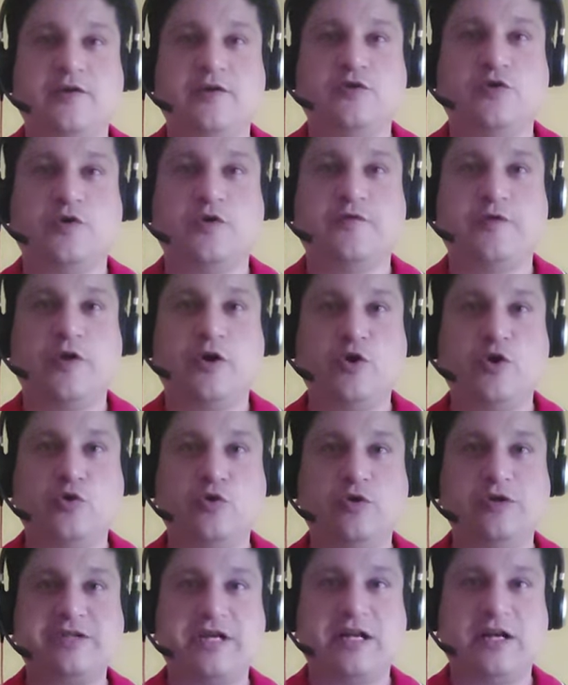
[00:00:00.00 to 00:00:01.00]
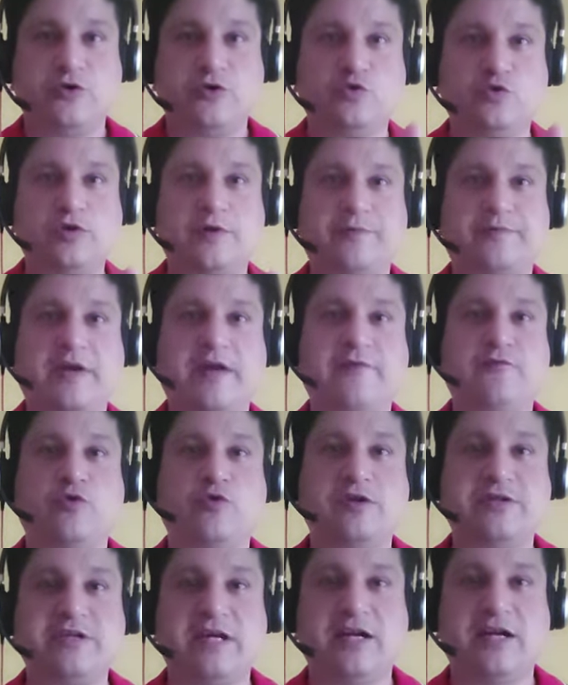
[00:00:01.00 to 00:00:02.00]
So if you're new to our channel, do subscribe to
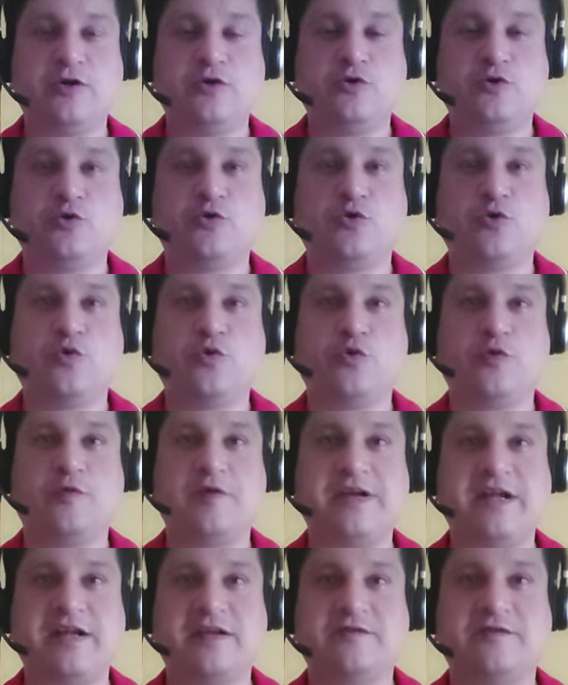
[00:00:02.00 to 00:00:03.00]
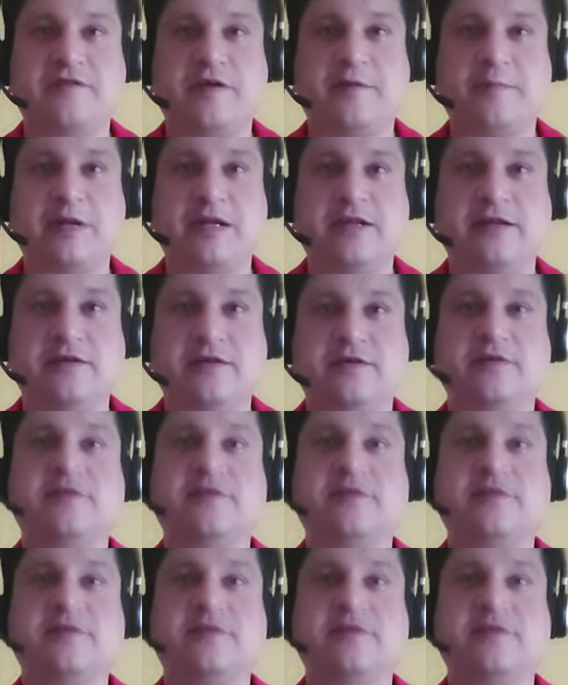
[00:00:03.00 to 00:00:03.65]
our channel to grow Code One Digest family.